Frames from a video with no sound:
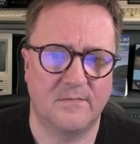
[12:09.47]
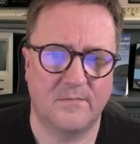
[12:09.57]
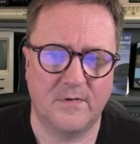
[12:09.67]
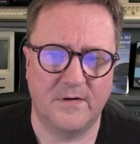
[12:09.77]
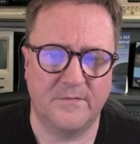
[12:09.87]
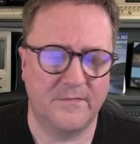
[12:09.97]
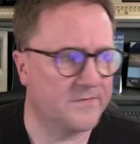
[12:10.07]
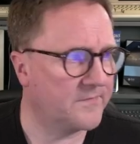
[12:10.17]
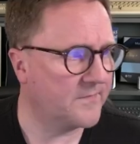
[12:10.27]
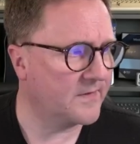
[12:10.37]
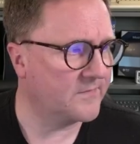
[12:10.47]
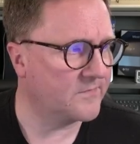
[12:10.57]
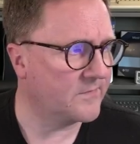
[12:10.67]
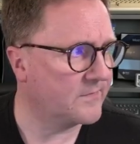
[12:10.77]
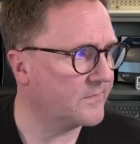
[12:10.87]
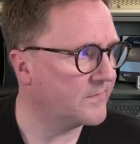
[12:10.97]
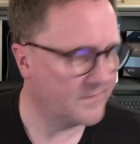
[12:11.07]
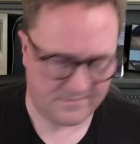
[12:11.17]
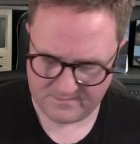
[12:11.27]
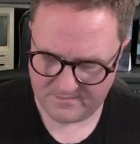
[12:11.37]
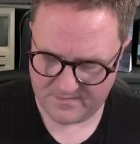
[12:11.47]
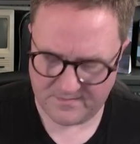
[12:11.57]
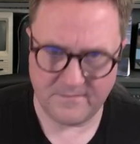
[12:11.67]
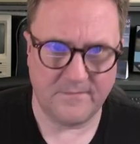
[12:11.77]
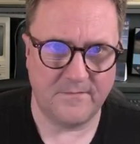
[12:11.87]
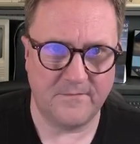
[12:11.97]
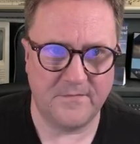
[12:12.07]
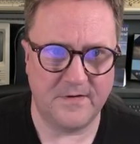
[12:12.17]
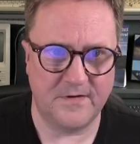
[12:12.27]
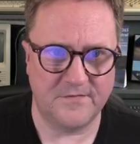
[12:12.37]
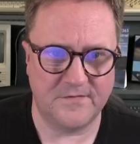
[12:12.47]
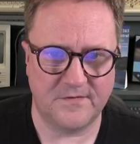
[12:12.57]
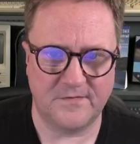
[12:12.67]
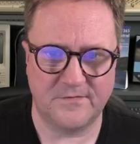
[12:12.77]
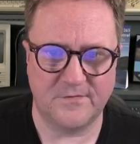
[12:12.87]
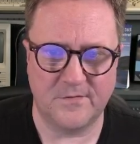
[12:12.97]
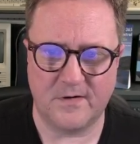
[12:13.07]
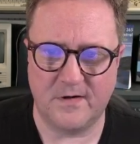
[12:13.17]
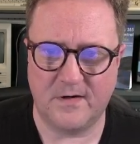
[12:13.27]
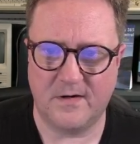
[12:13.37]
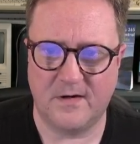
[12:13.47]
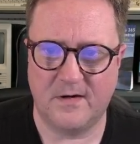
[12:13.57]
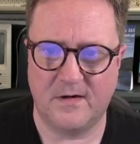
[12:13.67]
wait for this thing to finish circling.